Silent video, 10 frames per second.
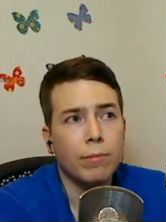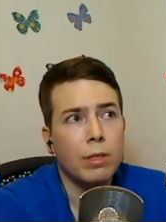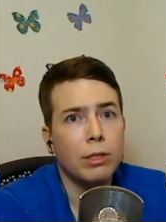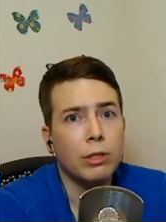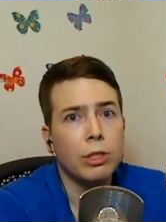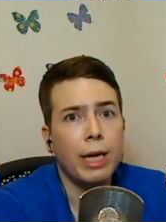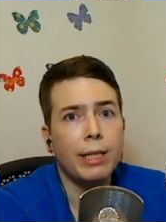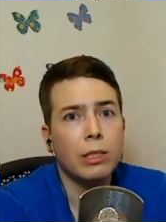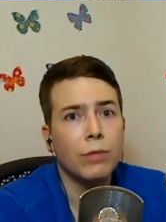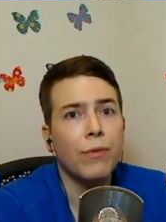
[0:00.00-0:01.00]
the
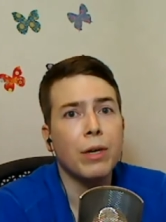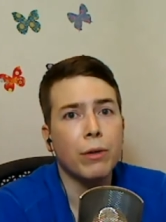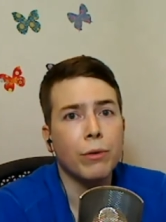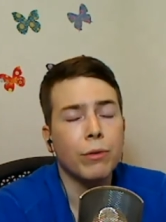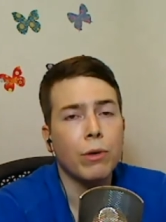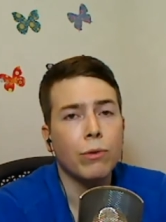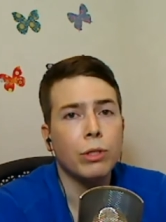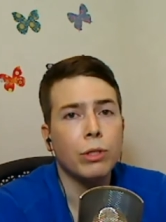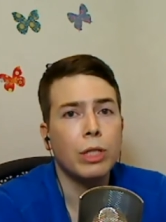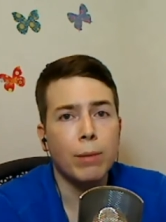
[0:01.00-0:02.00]
state sphere, you know, the
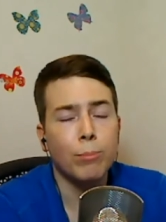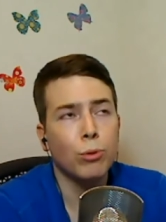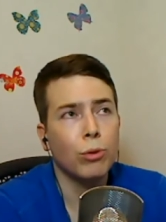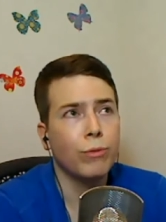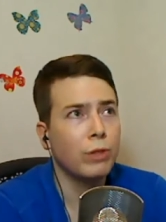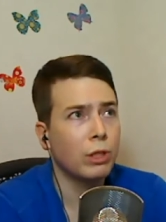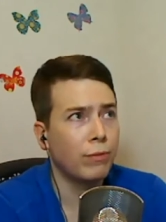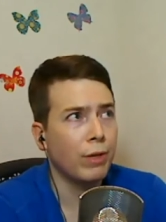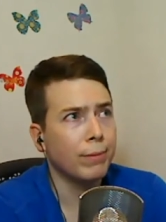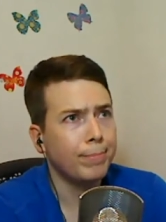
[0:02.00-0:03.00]
state-approved
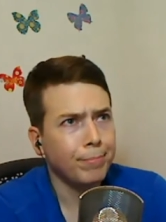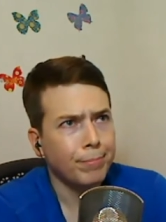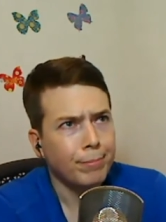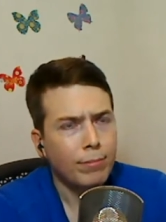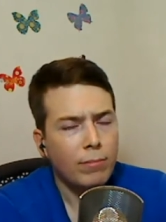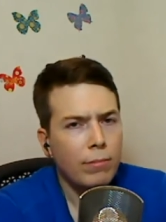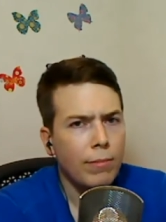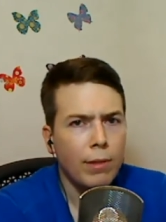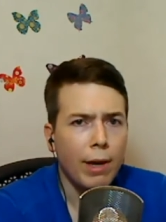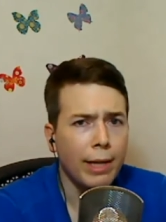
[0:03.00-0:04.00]
sphere,
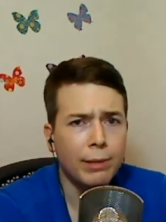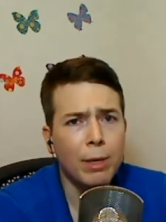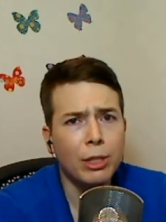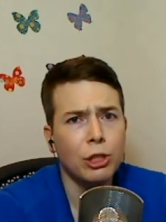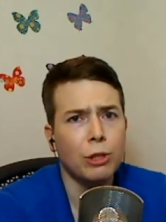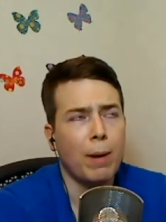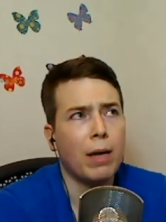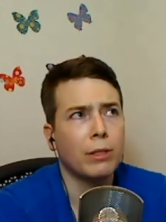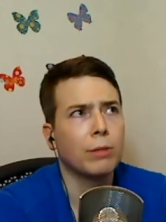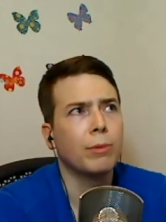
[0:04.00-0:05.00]
as much as
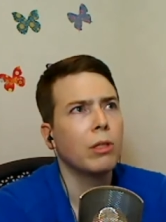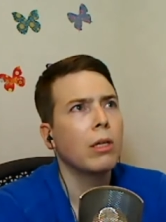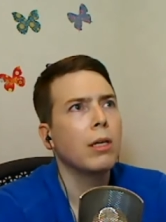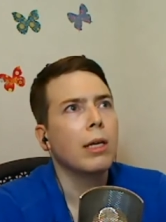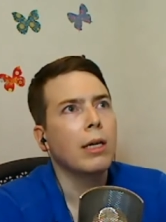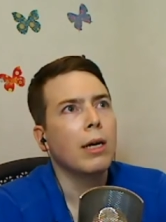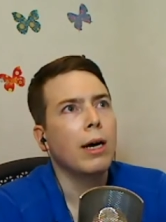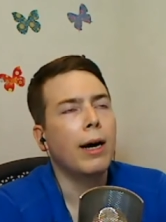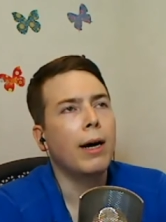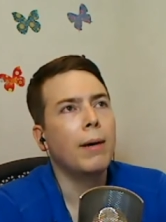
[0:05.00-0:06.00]
possible,
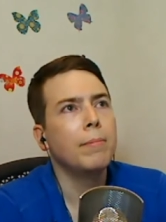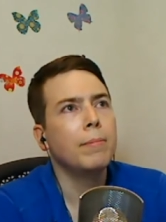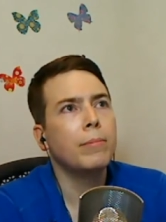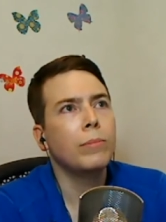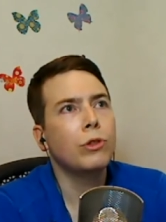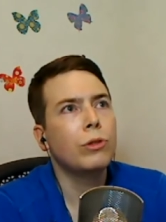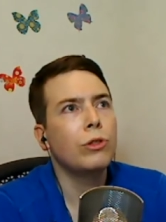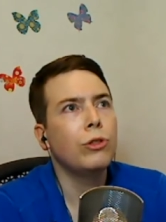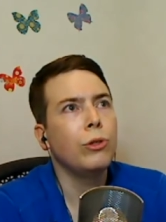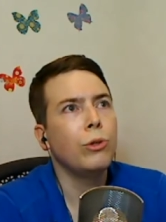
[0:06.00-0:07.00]

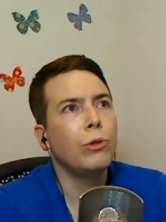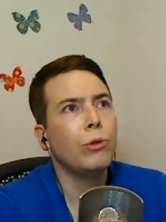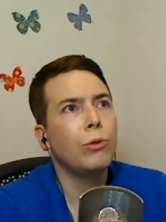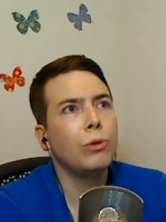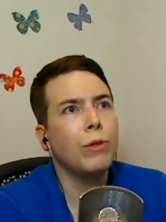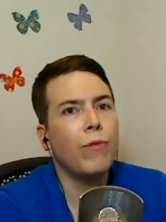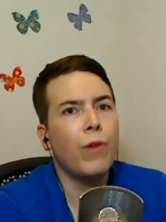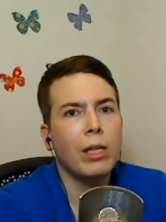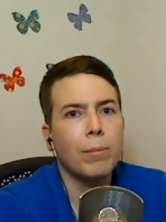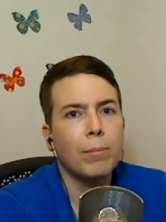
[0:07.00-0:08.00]
to
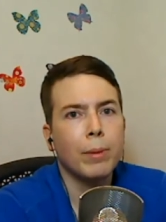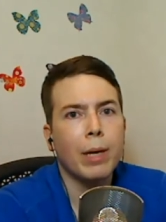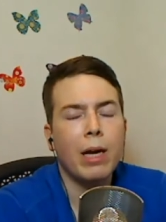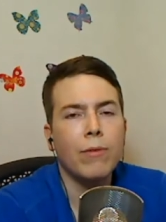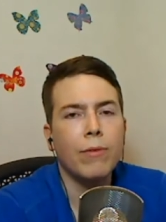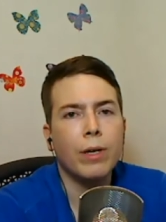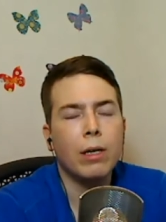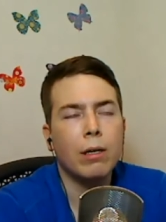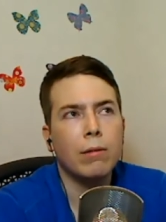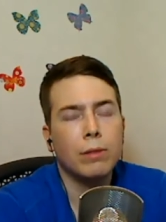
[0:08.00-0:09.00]
develop
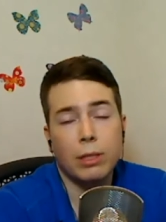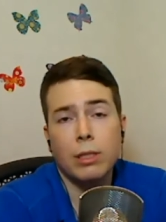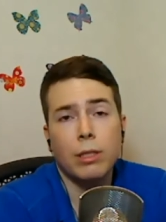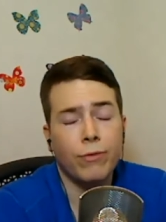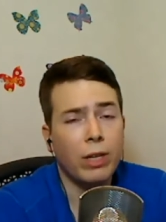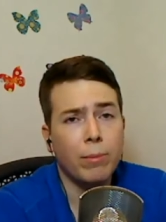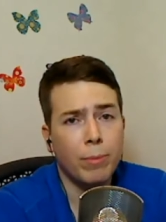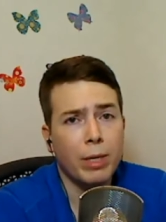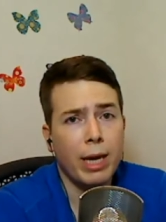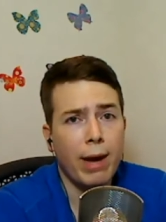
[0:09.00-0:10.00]

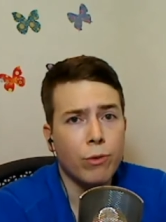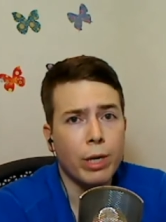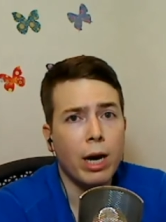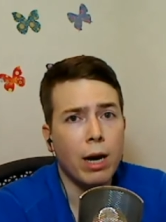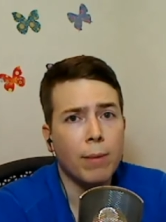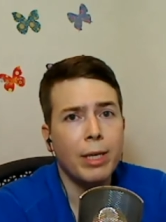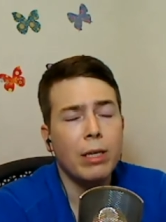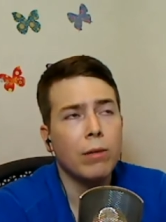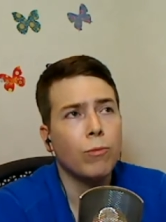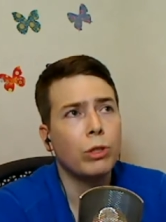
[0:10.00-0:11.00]
the counter economy,
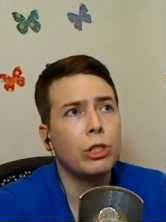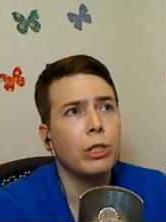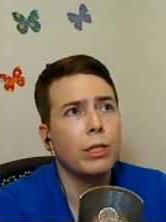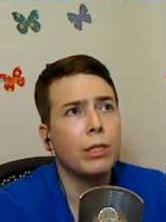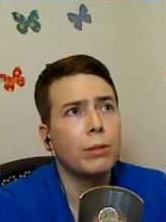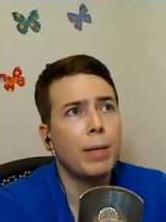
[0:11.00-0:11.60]
which is